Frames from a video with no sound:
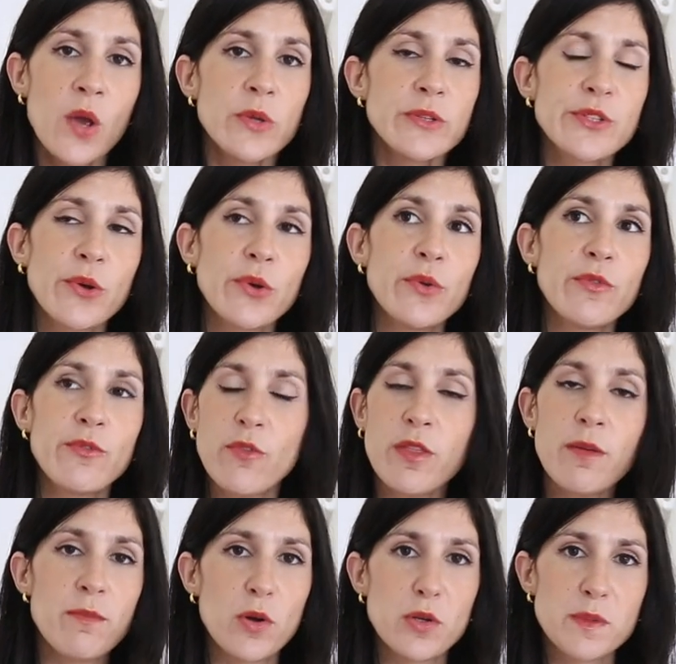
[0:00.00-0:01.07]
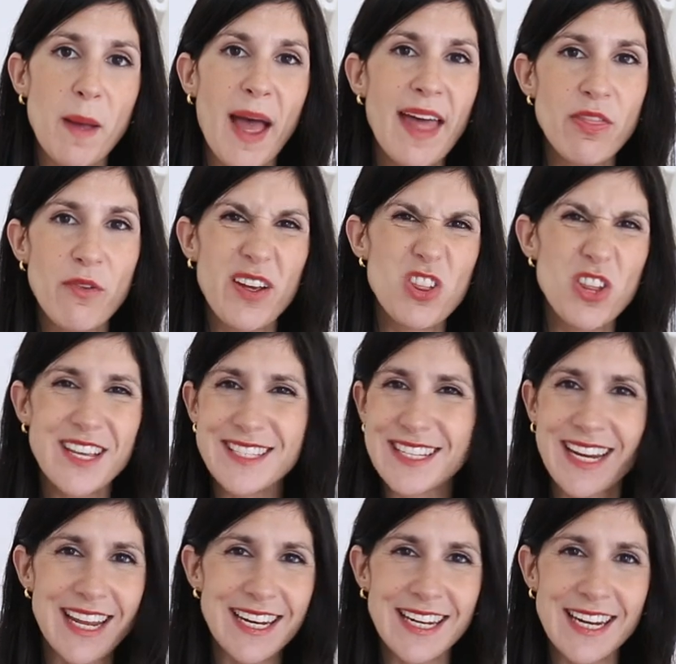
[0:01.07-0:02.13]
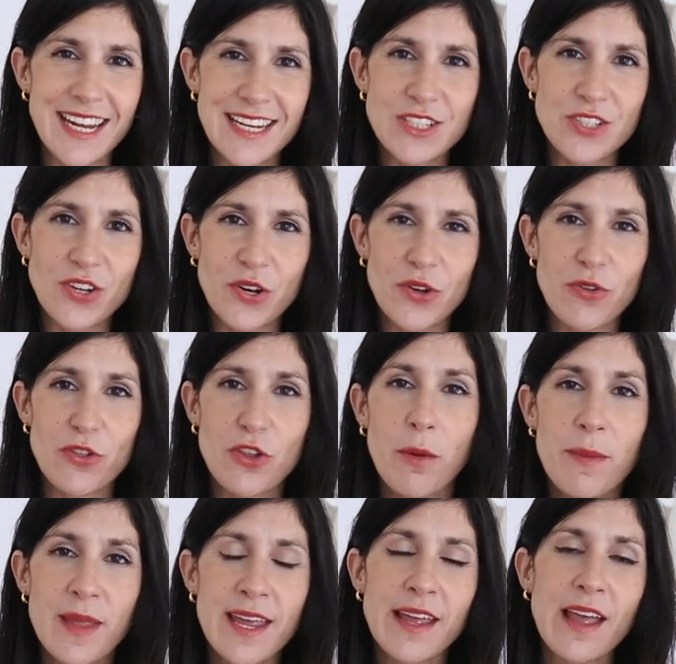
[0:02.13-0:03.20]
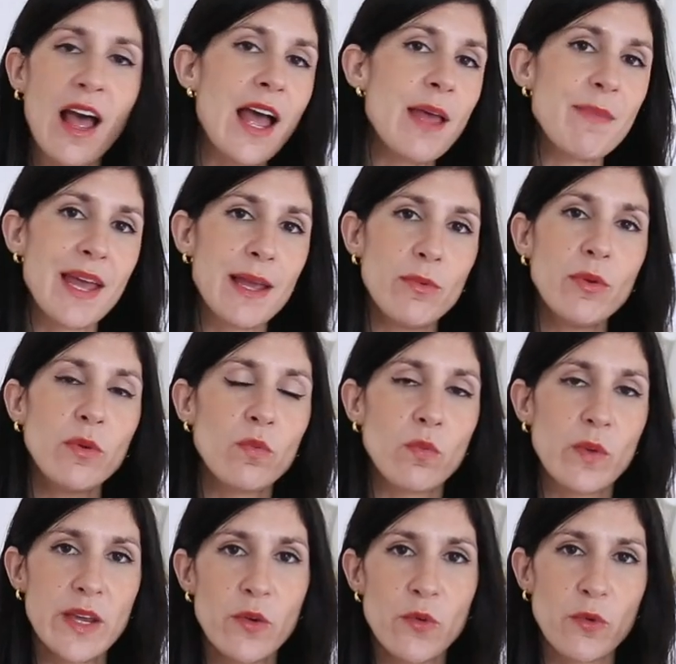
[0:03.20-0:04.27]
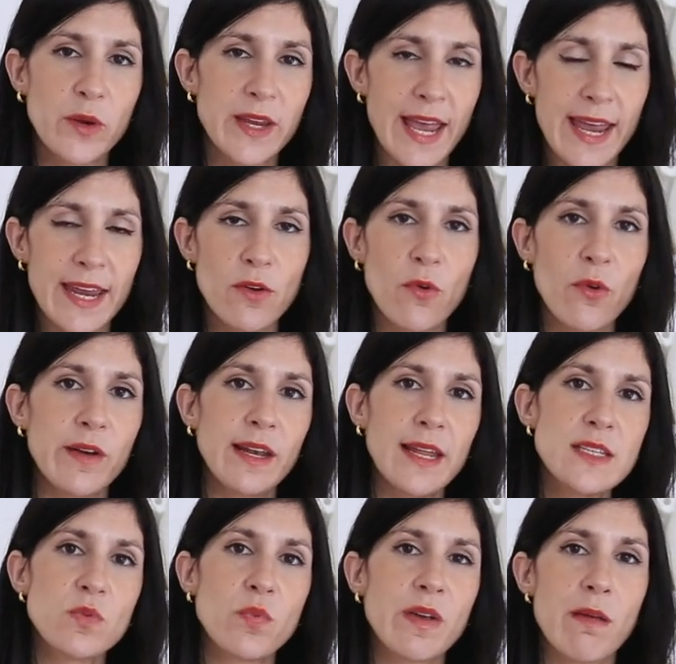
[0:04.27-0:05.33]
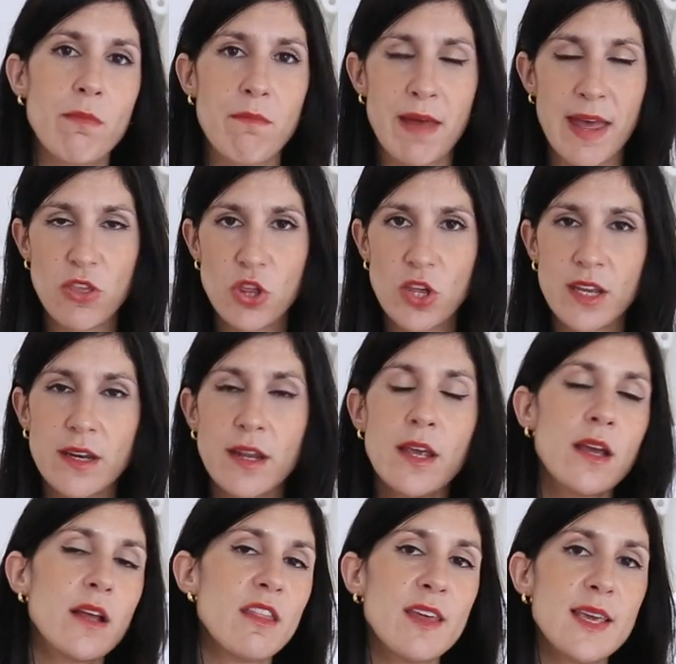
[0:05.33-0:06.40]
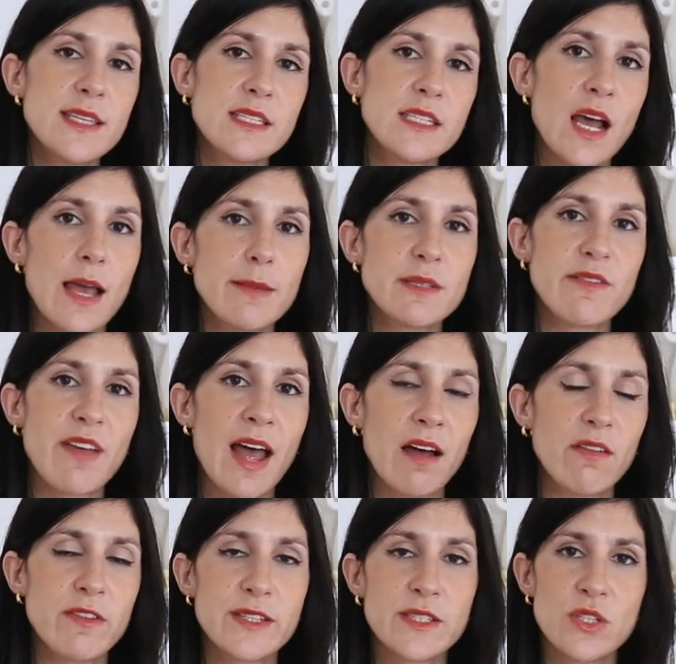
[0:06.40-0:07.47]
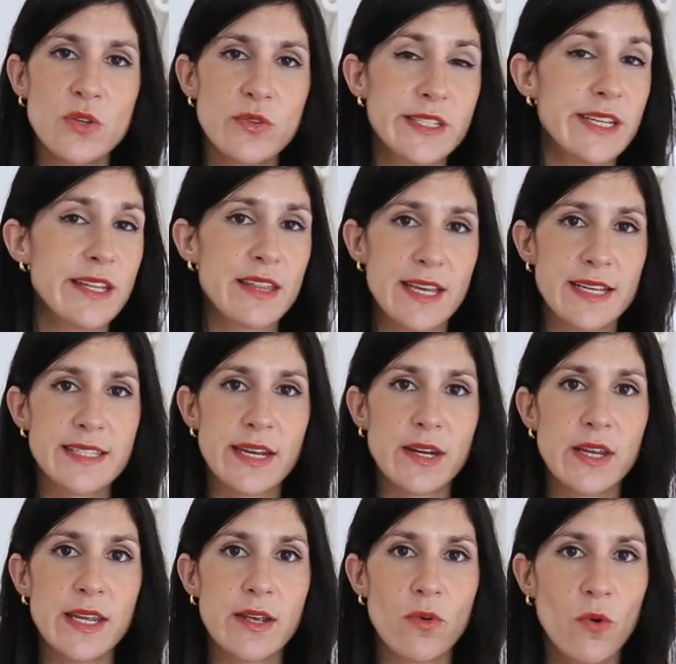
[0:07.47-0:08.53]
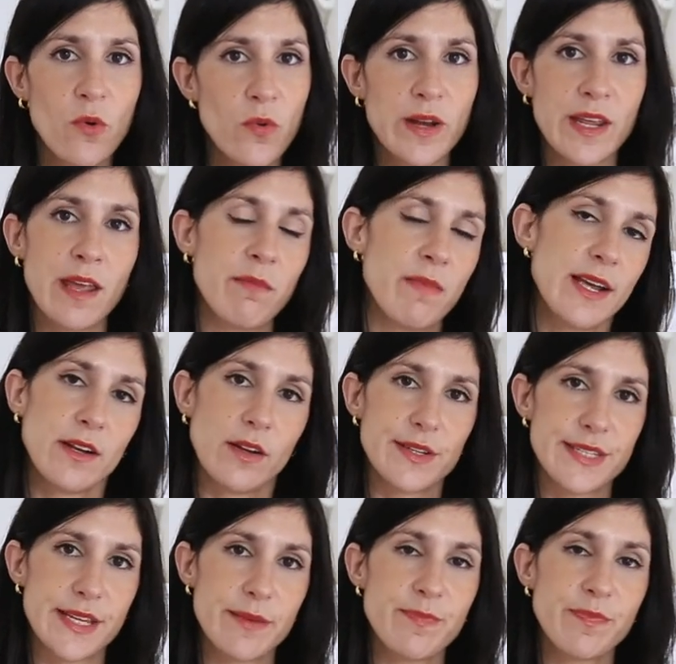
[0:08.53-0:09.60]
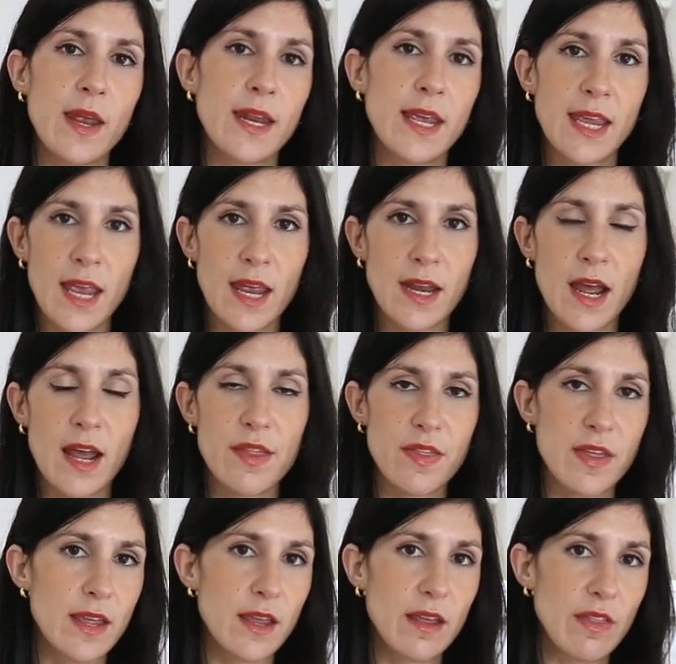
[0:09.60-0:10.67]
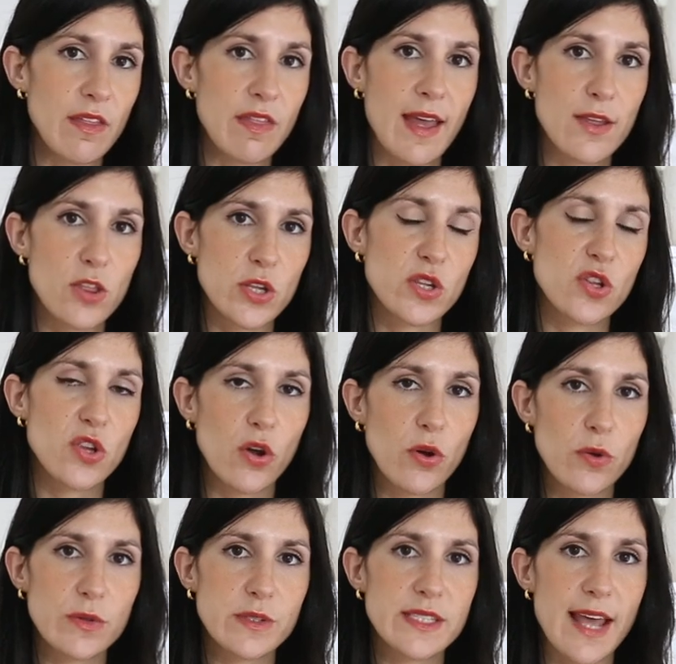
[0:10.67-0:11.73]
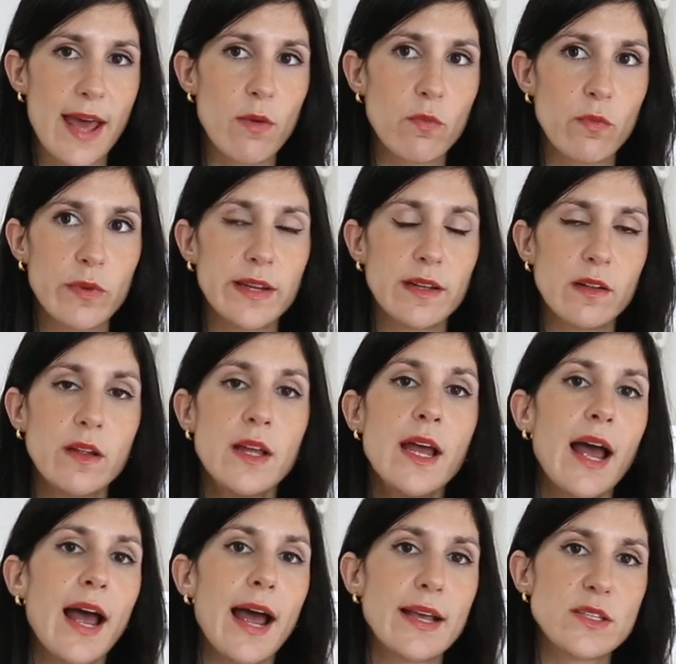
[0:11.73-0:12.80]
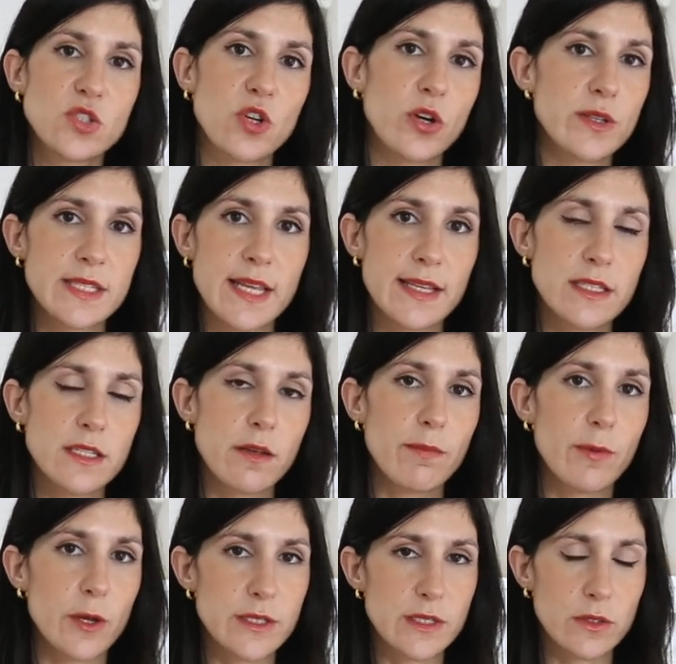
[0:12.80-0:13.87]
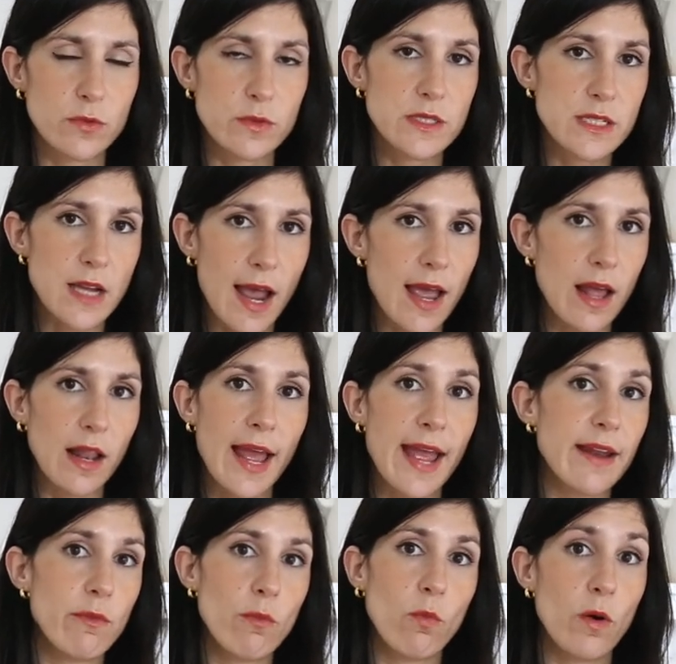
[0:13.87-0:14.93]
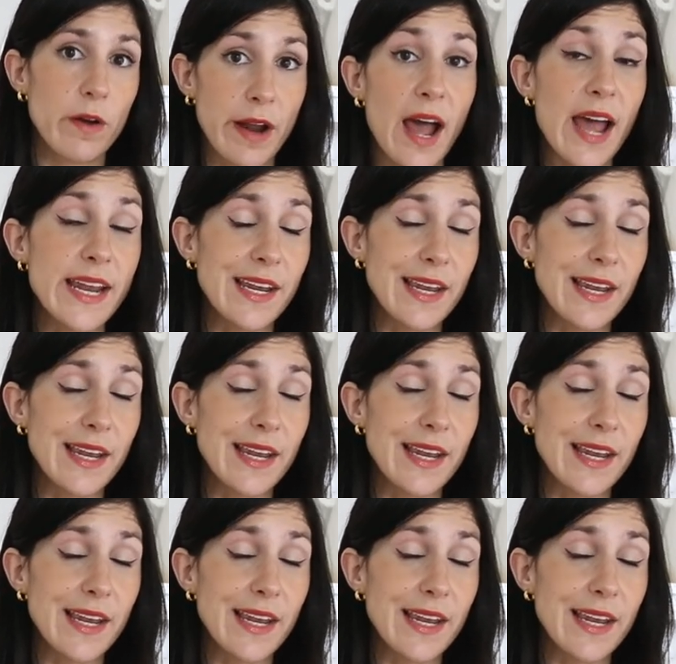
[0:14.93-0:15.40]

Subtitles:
So for the most part, there actually isn't any need to go shopping. I'm able to recreate, or at least reimagine, these types of outfits using things that are already in my closet. And again, I think that that just shows that real strong sense of personal style and what I